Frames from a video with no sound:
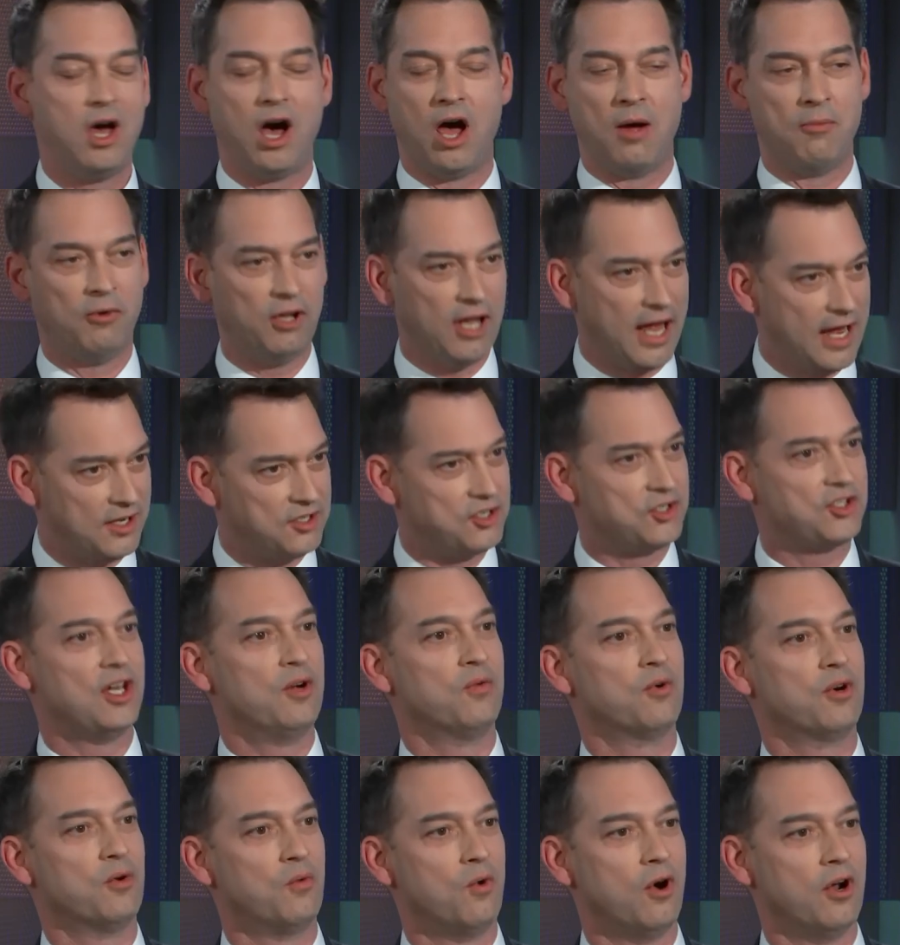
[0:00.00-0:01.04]
I'm glad to say
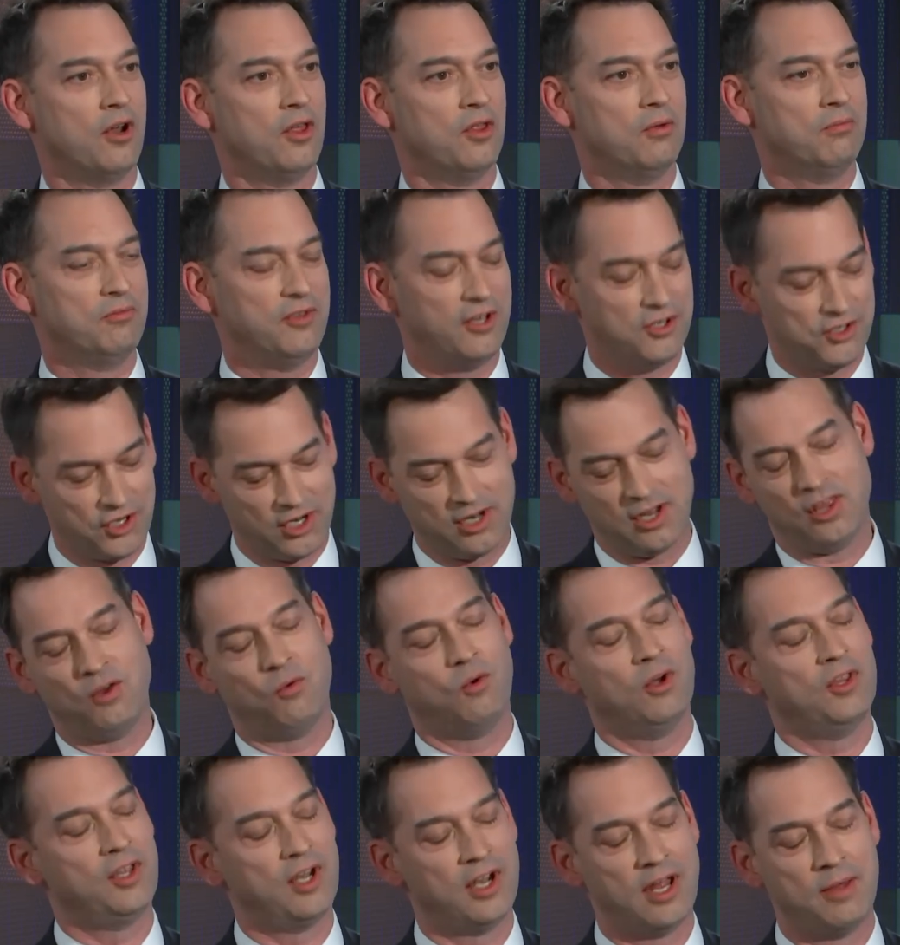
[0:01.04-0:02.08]
we're one of them. There's another
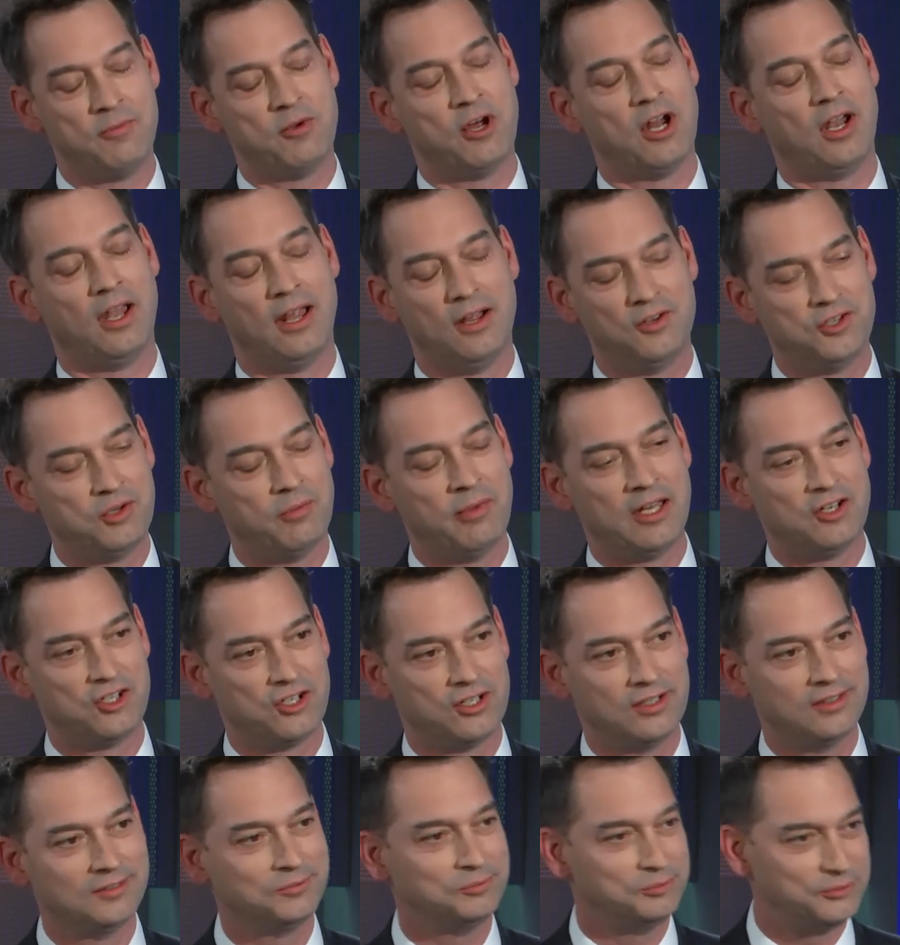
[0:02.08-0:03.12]
one that I'm not allowed to mention.